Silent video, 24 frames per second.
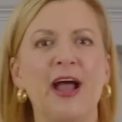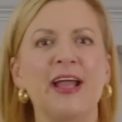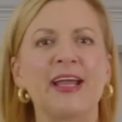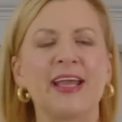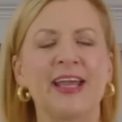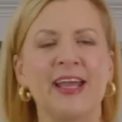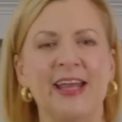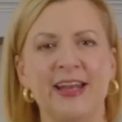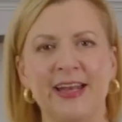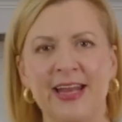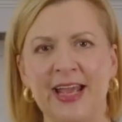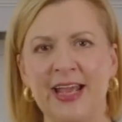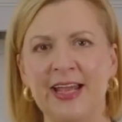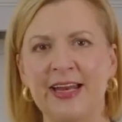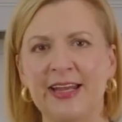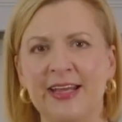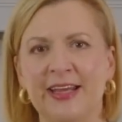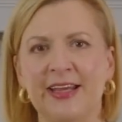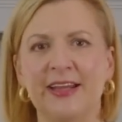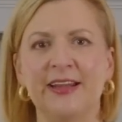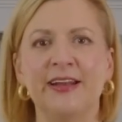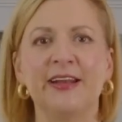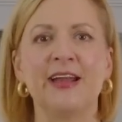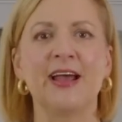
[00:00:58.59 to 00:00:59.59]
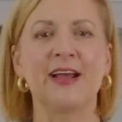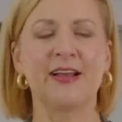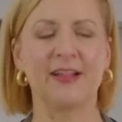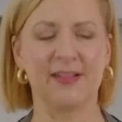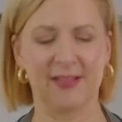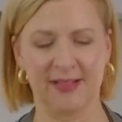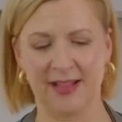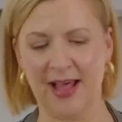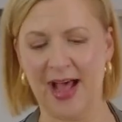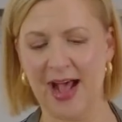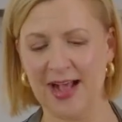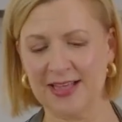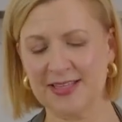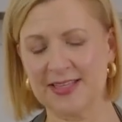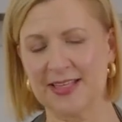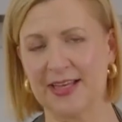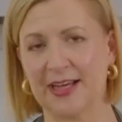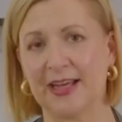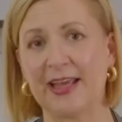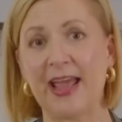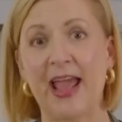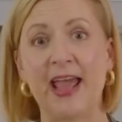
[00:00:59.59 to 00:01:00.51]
a Canadian classic,